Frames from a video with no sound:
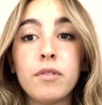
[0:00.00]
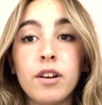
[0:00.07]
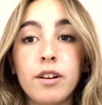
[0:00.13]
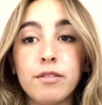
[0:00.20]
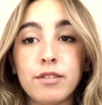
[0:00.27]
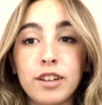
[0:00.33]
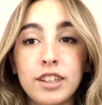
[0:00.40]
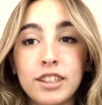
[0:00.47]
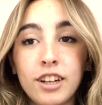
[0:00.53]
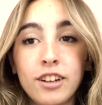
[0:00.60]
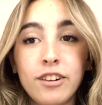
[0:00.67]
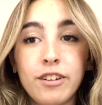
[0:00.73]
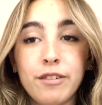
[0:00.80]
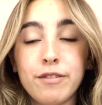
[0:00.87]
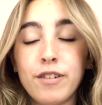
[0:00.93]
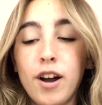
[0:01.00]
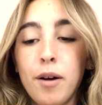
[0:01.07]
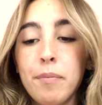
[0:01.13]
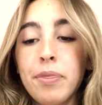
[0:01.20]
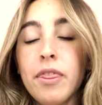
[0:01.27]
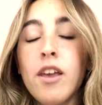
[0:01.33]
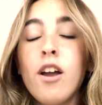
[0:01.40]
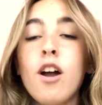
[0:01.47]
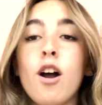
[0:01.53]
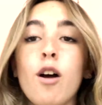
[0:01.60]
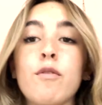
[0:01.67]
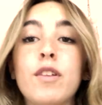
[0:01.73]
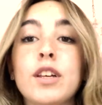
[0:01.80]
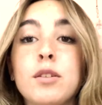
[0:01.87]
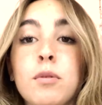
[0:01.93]
I've really started on the fun of
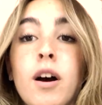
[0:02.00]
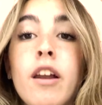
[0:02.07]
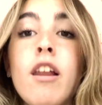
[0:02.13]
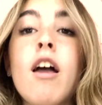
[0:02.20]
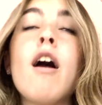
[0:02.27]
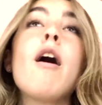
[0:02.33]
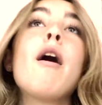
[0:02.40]
this one.